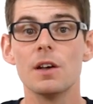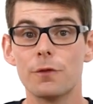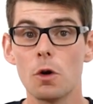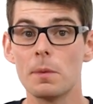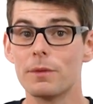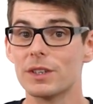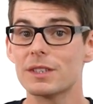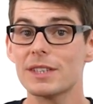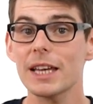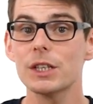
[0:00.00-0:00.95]
forming the
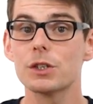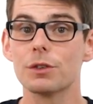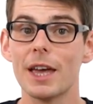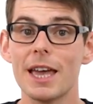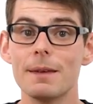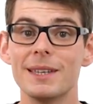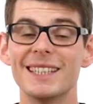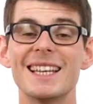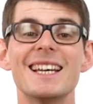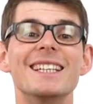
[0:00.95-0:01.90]
secondary
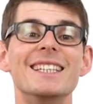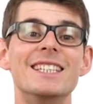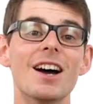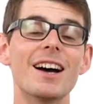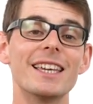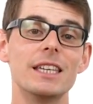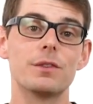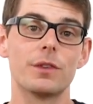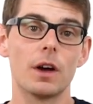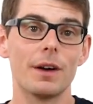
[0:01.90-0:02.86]
amine
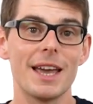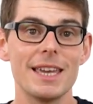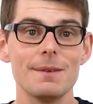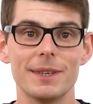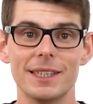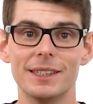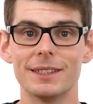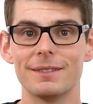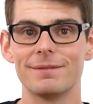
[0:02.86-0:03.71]
diethylamine.